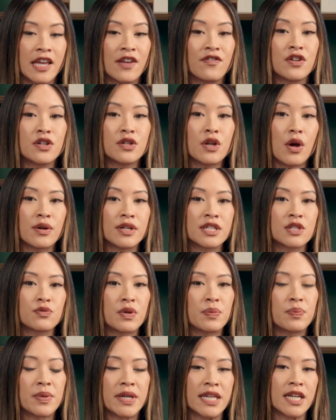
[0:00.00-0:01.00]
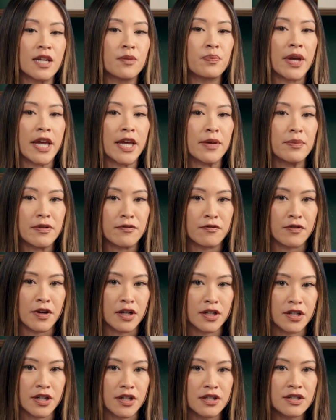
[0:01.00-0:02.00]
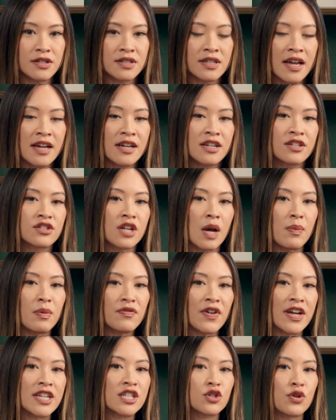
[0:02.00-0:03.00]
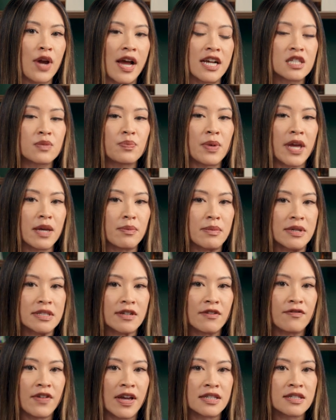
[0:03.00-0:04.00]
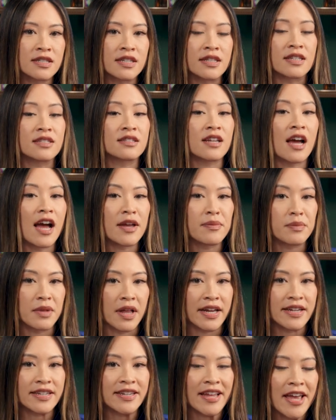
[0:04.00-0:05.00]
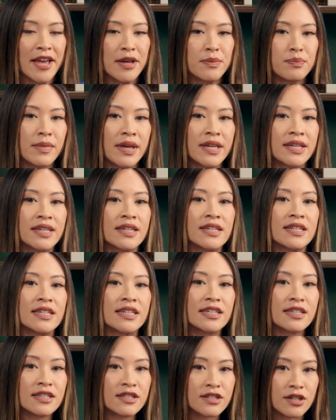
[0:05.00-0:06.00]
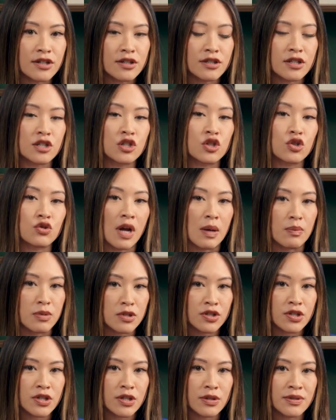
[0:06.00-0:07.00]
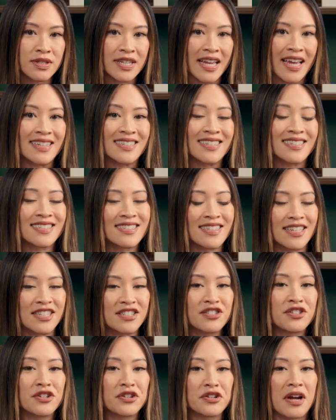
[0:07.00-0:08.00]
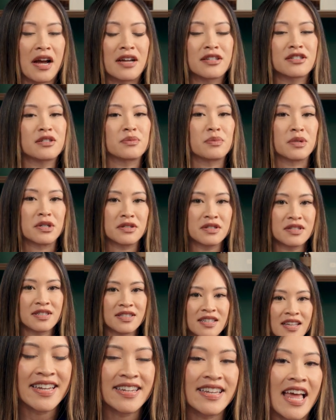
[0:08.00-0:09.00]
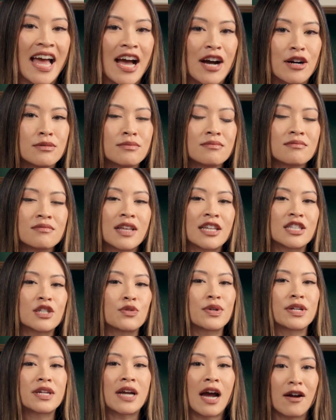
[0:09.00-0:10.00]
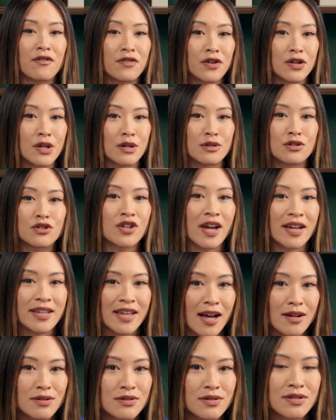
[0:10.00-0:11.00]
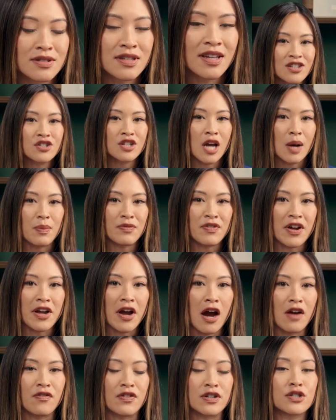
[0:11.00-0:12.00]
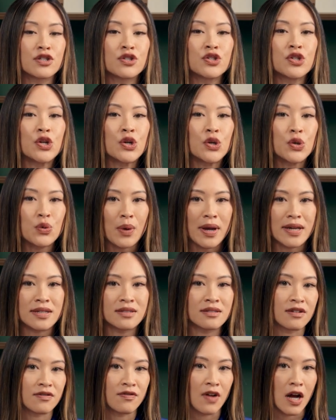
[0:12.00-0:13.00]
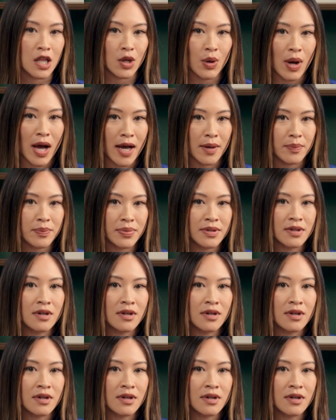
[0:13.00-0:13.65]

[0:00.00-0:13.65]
If you notice repeated payment failures, Shopify tracks payment events in the timeline, making it easier to troubleshoot and assist your customers. Now, let's recover those checkouts. Shopify offers two ways to follow up: